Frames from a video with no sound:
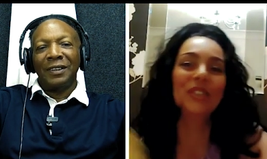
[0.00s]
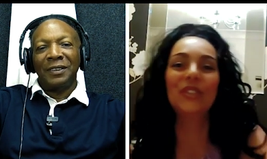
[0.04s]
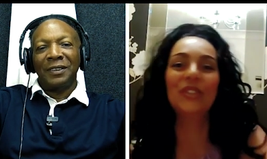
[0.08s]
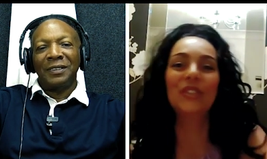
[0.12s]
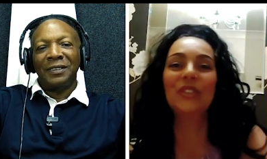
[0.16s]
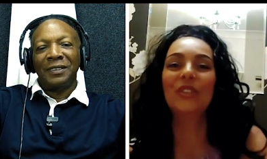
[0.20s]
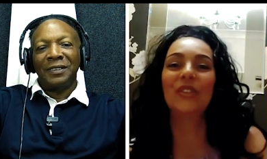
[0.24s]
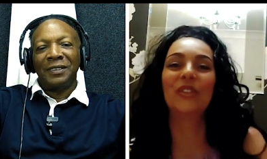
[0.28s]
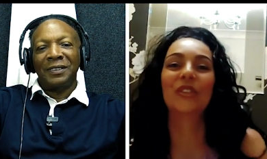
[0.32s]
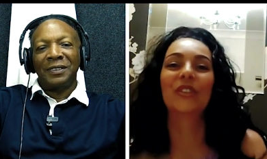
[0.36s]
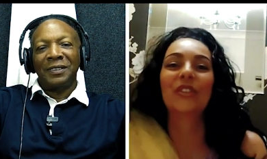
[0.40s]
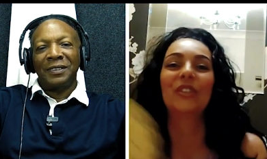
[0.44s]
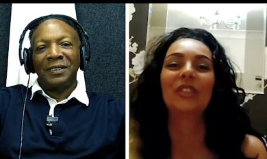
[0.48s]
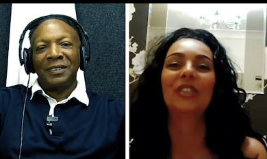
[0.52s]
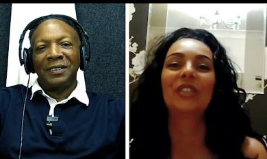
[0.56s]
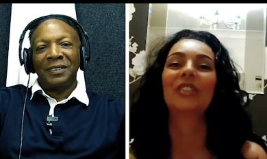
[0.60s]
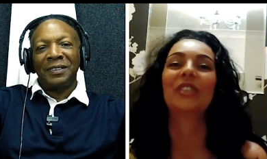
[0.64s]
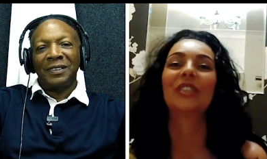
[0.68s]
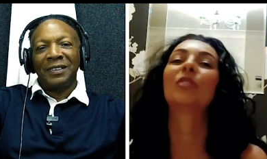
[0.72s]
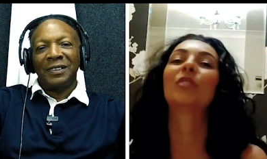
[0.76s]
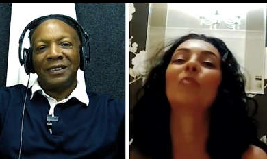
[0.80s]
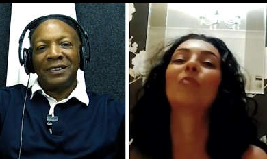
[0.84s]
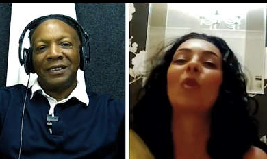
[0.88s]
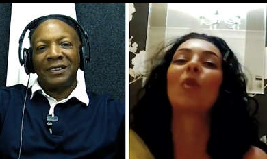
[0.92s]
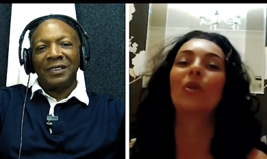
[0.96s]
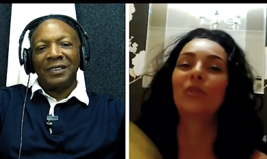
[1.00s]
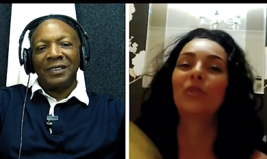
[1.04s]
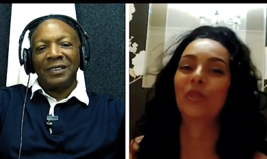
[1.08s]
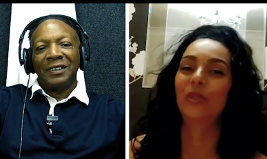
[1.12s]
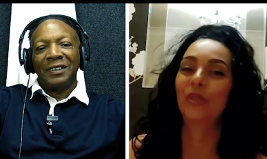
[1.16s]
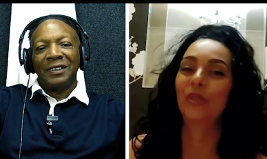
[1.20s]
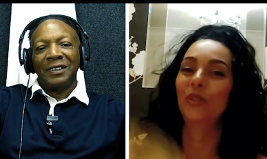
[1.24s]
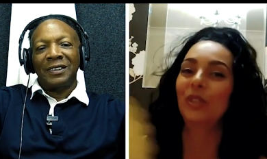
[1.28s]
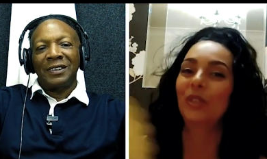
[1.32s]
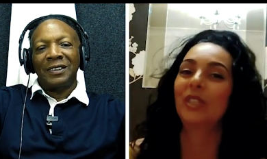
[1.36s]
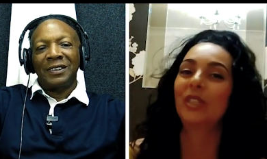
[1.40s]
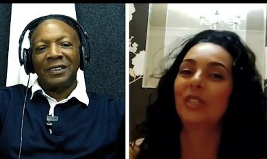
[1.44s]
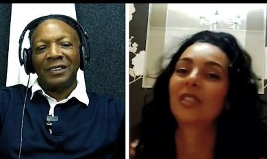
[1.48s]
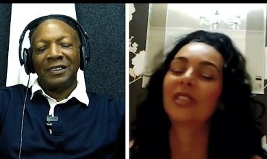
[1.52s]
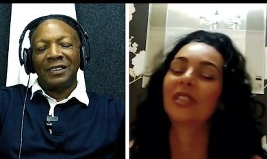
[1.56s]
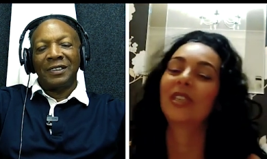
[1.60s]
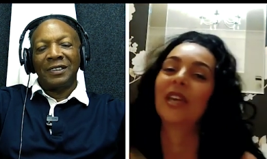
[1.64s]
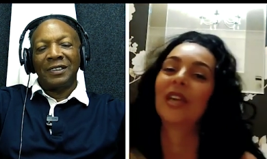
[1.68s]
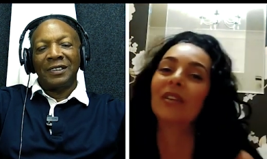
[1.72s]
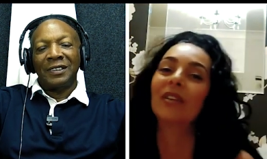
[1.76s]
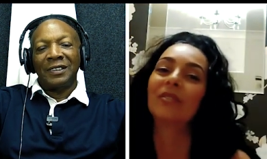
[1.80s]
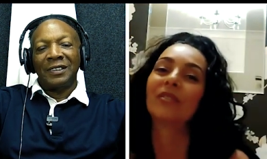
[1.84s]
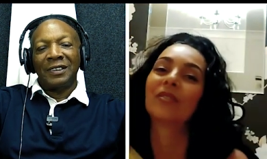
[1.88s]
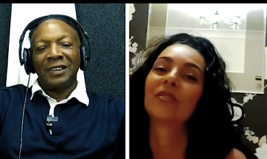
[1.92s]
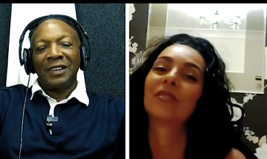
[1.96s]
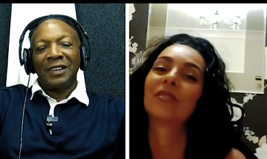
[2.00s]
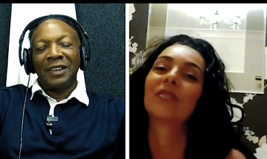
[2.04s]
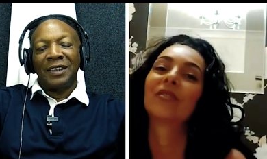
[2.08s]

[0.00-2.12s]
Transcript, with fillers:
Speaker 1: Just a tour, small tour, yeah.